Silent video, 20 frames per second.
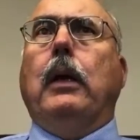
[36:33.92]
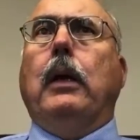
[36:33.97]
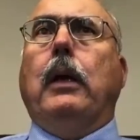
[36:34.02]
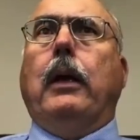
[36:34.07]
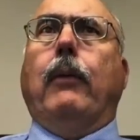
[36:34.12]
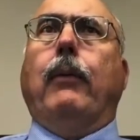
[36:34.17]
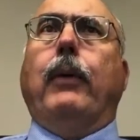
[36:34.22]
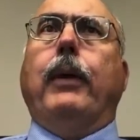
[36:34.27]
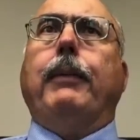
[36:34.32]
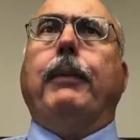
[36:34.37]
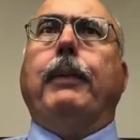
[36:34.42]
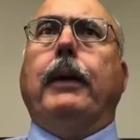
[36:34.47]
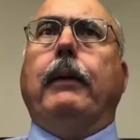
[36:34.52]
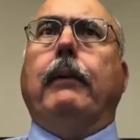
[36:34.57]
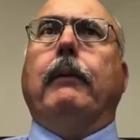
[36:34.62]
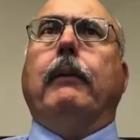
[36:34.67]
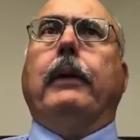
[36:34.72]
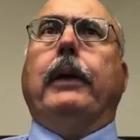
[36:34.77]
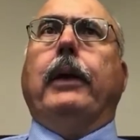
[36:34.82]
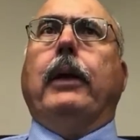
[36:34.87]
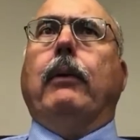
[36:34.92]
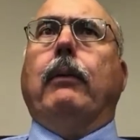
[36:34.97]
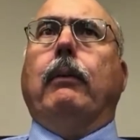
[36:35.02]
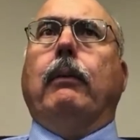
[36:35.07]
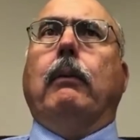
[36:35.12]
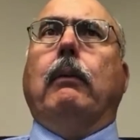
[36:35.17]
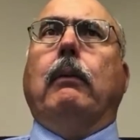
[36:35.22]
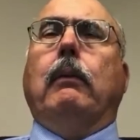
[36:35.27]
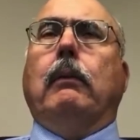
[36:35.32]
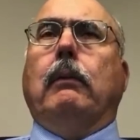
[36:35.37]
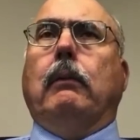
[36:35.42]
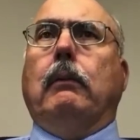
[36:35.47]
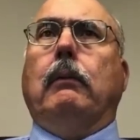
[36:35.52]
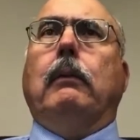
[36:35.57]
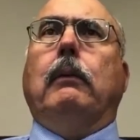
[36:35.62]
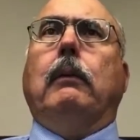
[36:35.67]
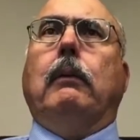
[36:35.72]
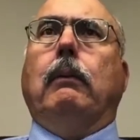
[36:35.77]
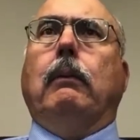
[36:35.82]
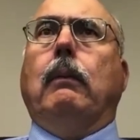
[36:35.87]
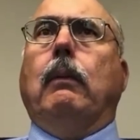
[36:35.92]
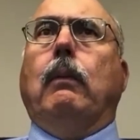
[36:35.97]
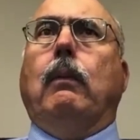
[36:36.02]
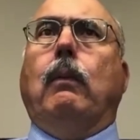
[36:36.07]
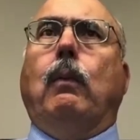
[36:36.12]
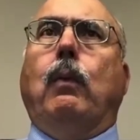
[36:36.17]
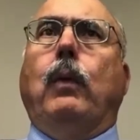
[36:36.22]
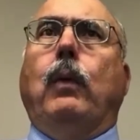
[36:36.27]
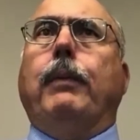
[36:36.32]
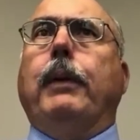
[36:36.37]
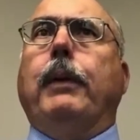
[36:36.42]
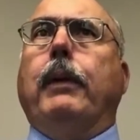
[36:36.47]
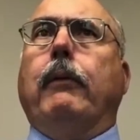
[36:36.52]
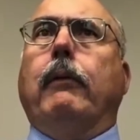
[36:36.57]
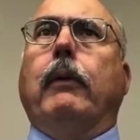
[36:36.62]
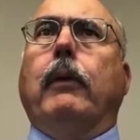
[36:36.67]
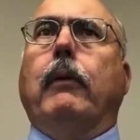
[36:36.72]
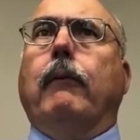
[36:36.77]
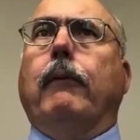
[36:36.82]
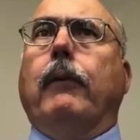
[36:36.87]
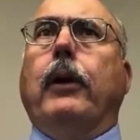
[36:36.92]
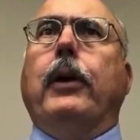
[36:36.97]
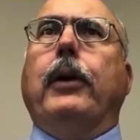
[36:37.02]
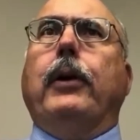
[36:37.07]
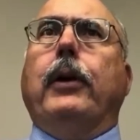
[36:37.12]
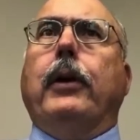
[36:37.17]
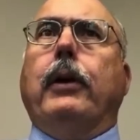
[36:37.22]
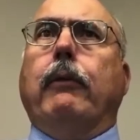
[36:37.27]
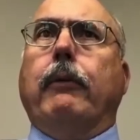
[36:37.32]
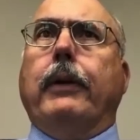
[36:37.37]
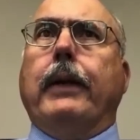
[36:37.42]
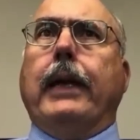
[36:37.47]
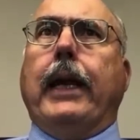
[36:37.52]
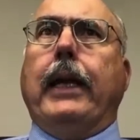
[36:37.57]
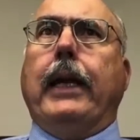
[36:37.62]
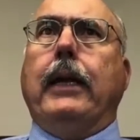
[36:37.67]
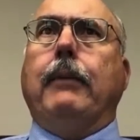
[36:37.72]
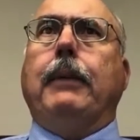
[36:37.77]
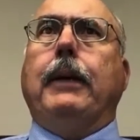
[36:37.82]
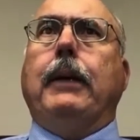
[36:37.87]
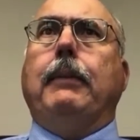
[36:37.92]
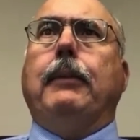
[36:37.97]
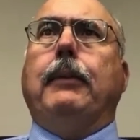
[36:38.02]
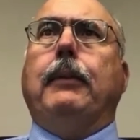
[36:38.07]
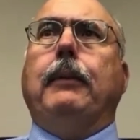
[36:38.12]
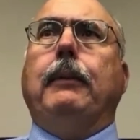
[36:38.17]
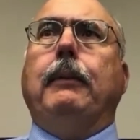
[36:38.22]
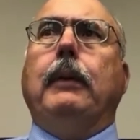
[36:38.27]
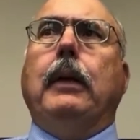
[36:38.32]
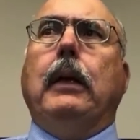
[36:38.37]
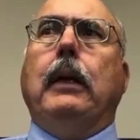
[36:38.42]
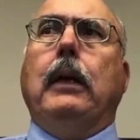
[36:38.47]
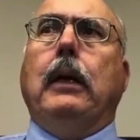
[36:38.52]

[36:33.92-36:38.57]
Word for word: And we've been, you know, we've been very good at retaining people,